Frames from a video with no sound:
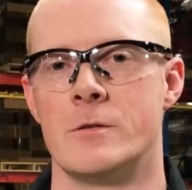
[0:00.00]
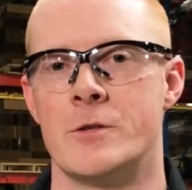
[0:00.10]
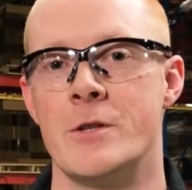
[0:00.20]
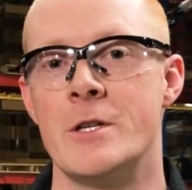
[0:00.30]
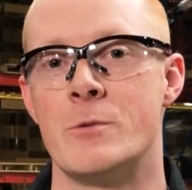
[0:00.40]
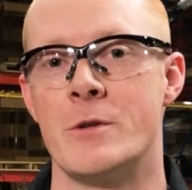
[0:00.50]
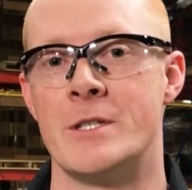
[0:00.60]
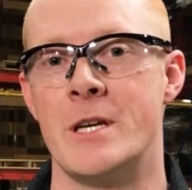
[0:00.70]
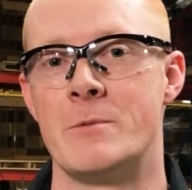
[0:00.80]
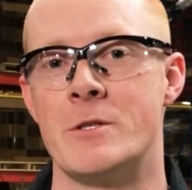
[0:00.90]
So these were the
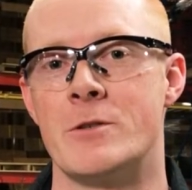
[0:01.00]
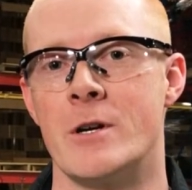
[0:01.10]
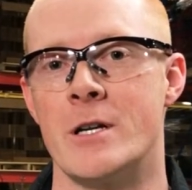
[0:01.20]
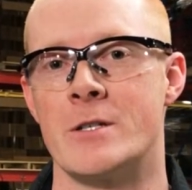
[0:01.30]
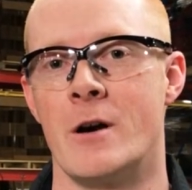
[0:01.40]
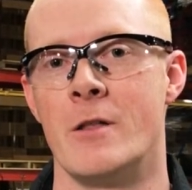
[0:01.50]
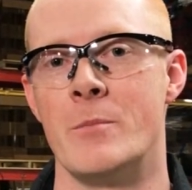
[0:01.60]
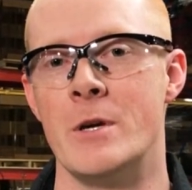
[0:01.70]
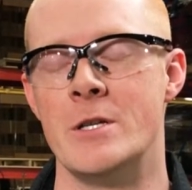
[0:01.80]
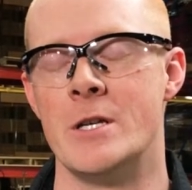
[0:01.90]
tips and tricks on the
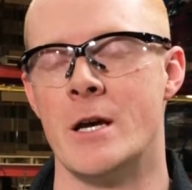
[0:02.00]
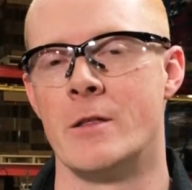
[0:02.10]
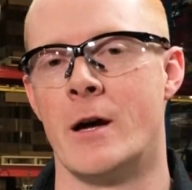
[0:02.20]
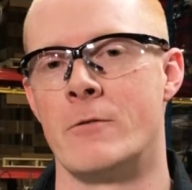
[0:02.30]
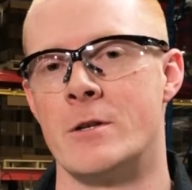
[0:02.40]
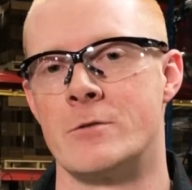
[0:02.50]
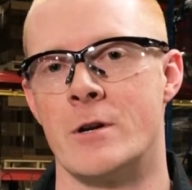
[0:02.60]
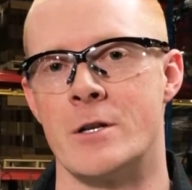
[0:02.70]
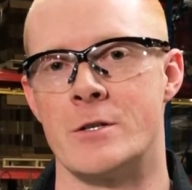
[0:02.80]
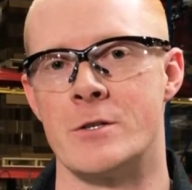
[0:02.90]
BG Headlight
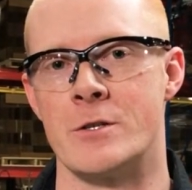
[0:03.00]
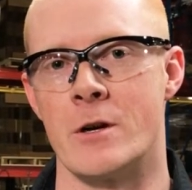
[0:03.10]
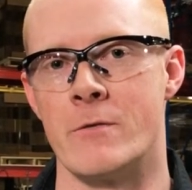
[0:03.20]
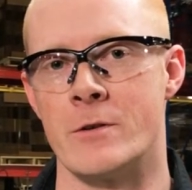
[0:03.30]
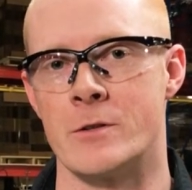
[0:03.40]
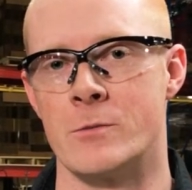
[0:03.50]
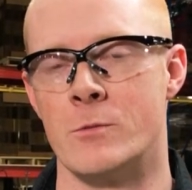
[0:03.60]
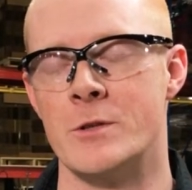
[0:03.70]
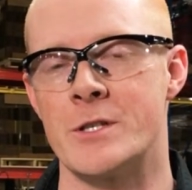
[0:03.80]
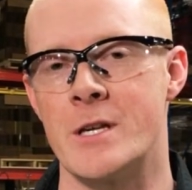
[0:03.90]
Restoration Service.
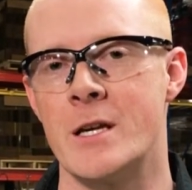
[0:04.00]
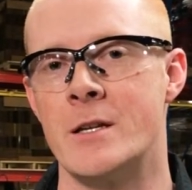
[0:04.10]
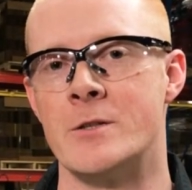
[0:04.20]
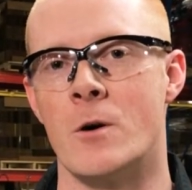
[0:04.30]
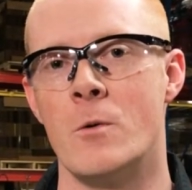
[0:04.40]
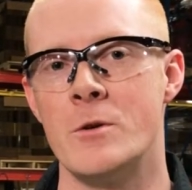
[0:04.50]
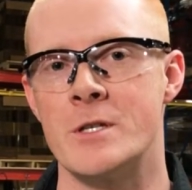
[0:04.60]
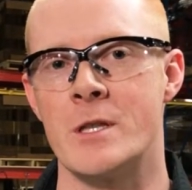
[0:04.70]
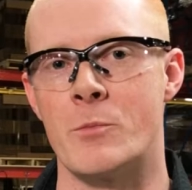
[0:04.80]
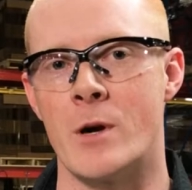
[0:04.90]
Once again, it's
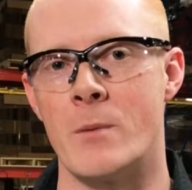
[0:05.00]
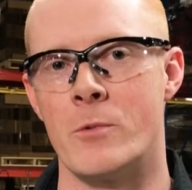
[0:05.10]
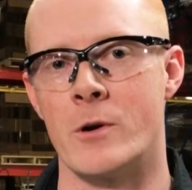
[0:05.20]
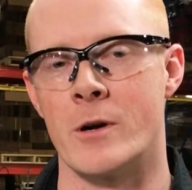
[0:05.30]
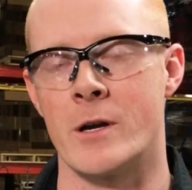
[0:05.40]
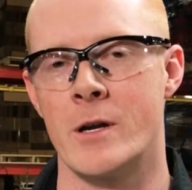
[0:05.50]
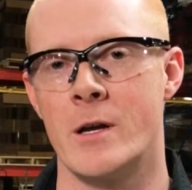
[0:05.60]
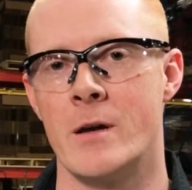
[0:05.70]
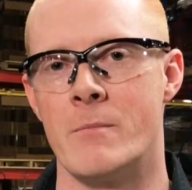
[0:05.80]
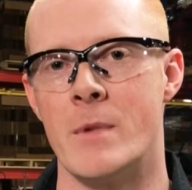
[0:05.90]
always in the prep work.
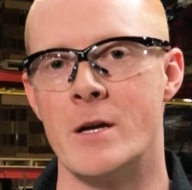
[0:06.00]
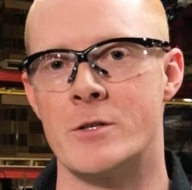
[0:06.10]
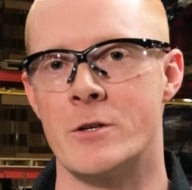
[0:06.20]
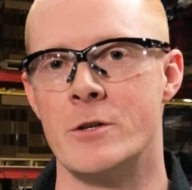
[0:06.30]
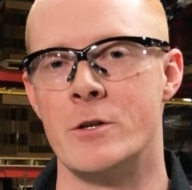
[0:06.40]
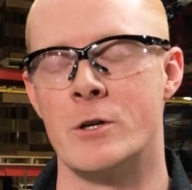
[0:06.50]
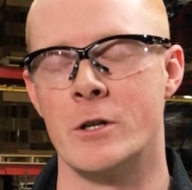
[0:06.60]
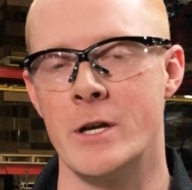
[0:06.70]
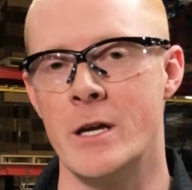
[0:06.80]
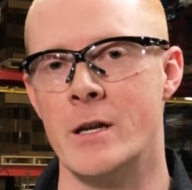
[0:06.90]
Make sure you
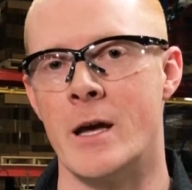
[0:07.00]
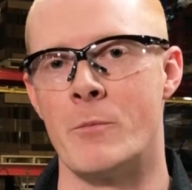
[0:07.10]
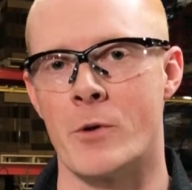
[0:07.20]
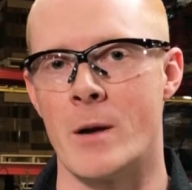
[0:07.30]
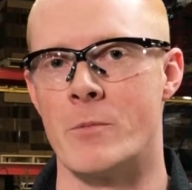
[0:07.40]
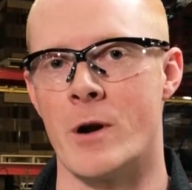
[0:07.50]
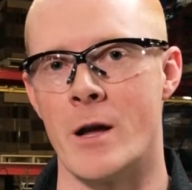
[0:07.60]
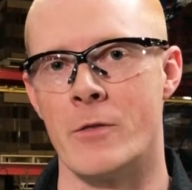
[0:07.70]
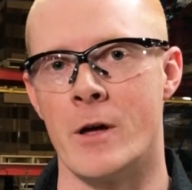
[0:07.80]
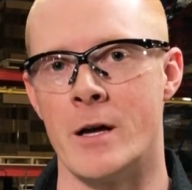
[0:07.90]
clean and prep your
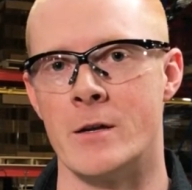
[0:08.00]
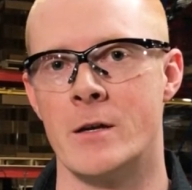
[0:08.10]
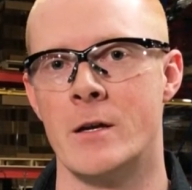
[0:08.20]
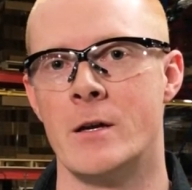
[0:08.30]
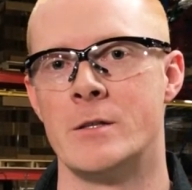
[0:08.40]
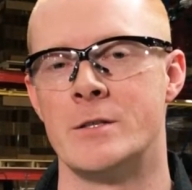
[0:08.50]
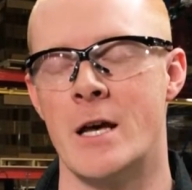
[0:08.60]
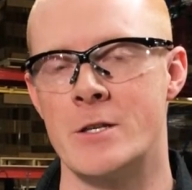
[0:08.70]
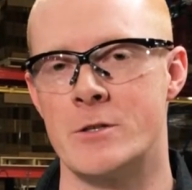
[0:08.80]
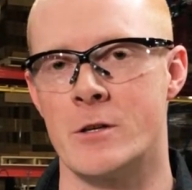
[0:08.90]
headlight.
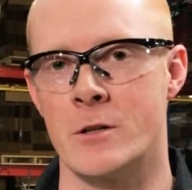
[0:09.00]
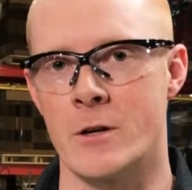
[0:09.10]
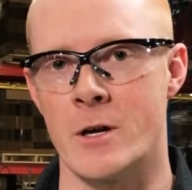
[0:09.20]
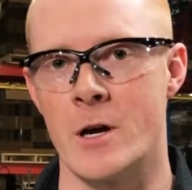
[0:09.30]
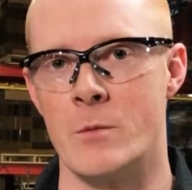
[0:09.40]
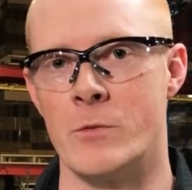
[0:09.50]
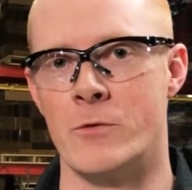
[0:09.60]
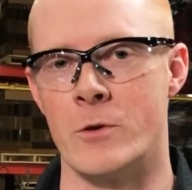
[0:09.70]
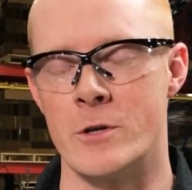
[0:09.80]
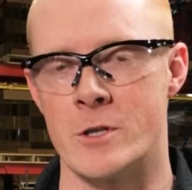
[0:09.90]
Test your clear coat
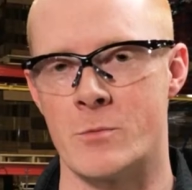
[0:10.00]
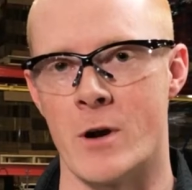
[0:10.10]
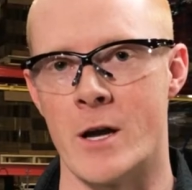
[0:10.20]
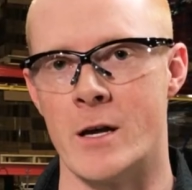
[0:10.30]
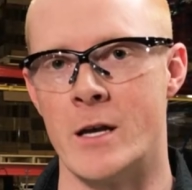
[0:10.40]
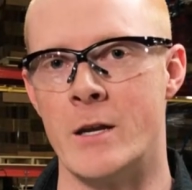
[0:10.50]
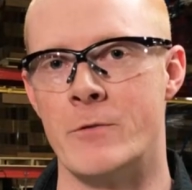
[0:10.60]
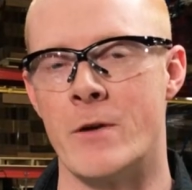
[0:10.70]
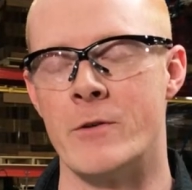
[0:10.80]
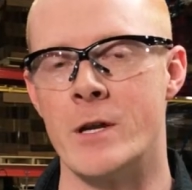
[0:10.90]
before you spray it, and
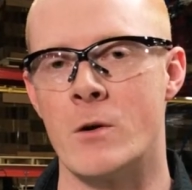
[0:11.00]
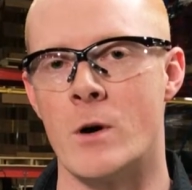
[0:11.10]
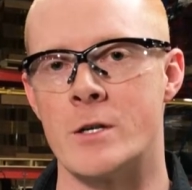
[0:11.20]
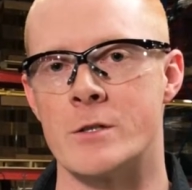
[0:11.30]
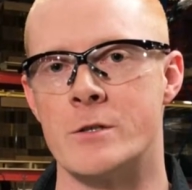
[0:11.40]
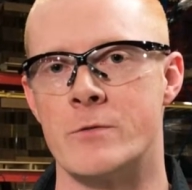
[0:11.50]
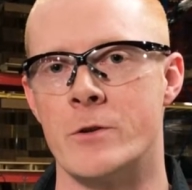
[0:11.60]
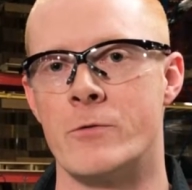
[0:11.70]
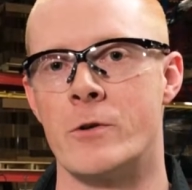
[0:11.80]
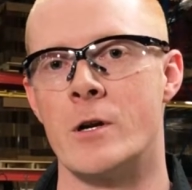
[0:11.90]
if you have any questions,
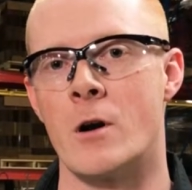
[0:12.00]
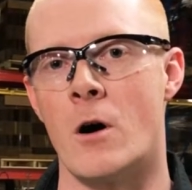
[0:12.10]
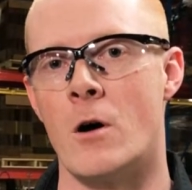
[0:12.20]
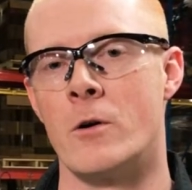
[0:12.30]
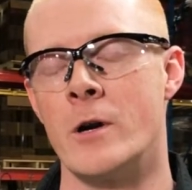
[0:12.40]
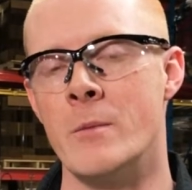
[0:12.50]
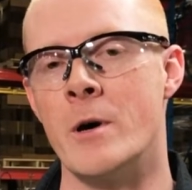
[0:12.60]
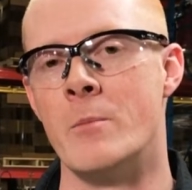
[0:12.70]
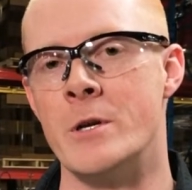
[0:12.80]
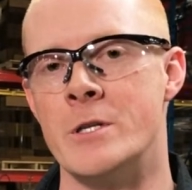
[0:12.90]
feel free to call or
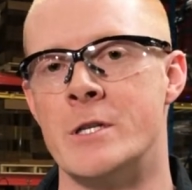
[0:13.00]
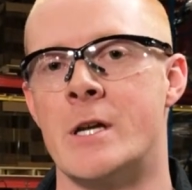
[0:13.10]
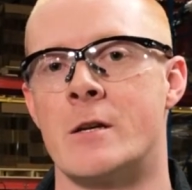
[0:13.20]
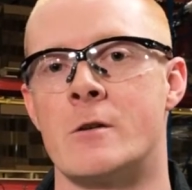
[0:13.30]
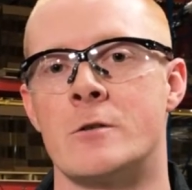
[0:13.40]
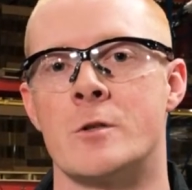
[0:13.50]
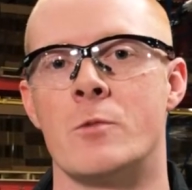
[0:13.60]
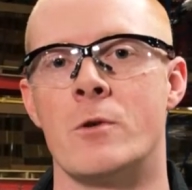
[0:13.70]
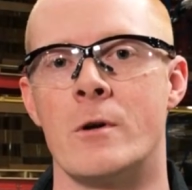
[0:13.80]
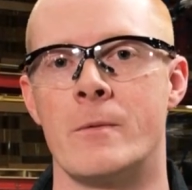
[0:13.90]
email BG Technical
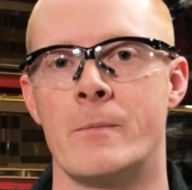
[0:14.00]
Support.